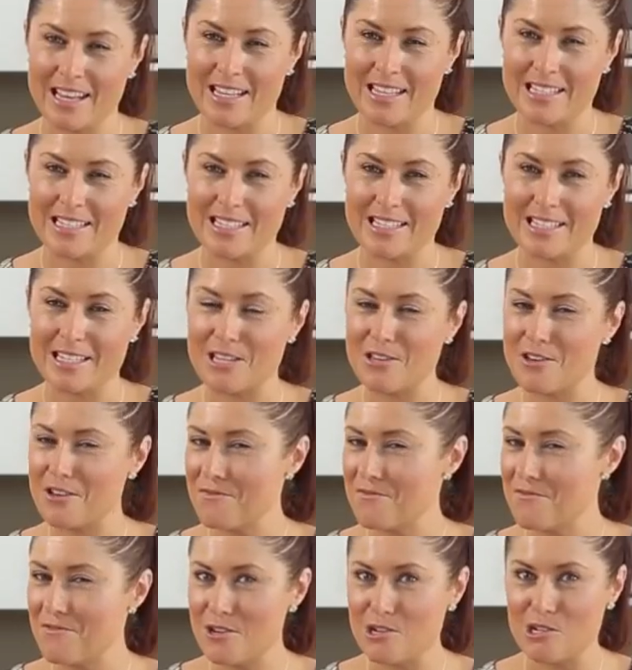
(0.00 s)
that is that you
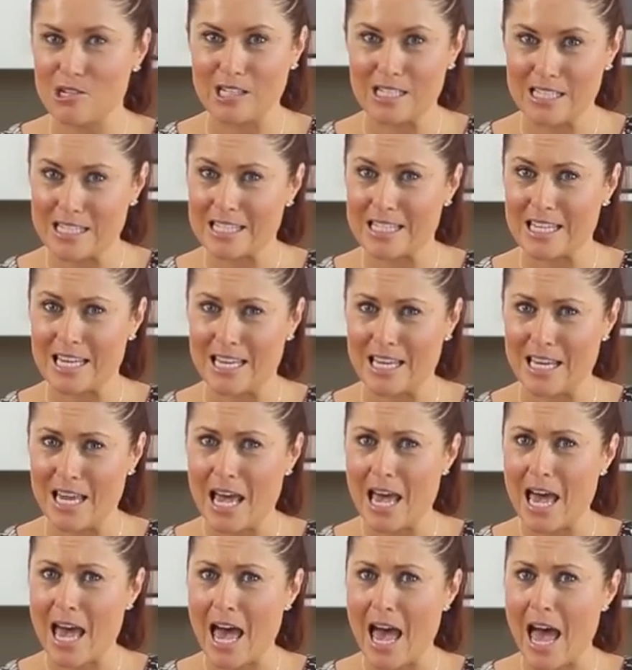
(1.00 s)
can visually see
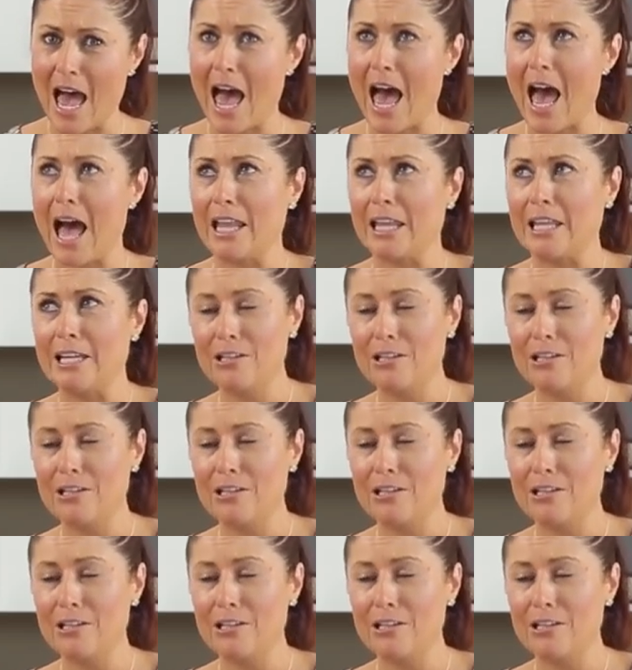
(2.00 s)
how